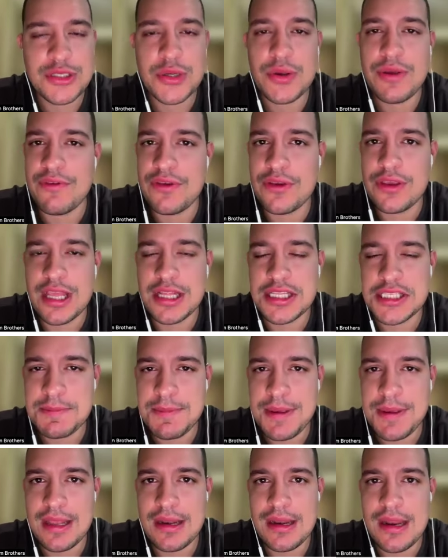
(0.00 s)
So if you can
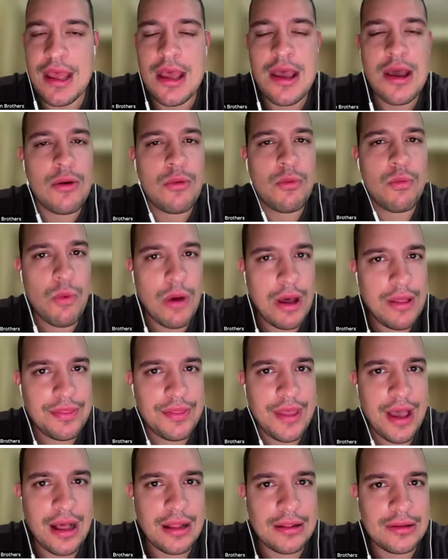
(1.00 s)
spend
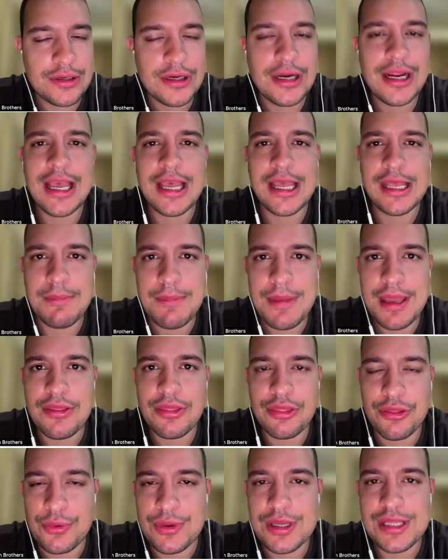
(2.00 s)
$1 and
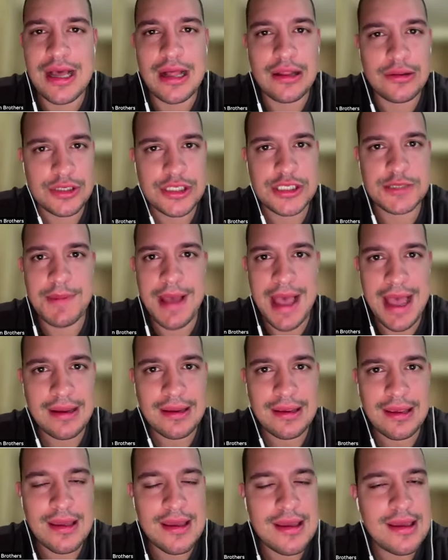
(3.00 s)
make $3
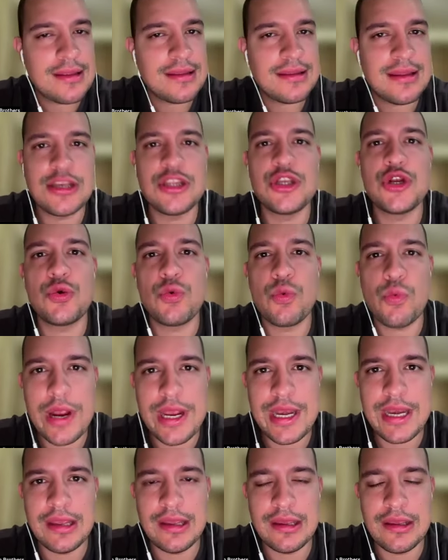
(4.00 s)
back, then you're
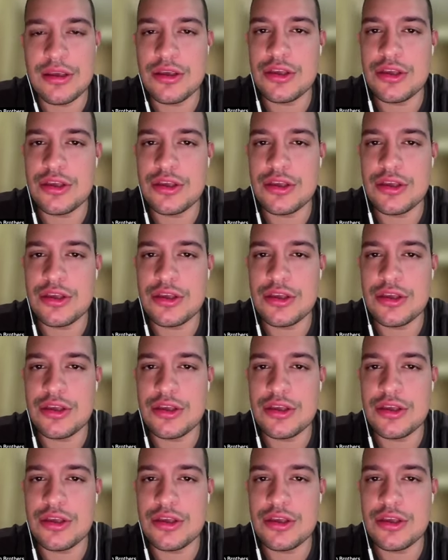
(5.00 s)
winning.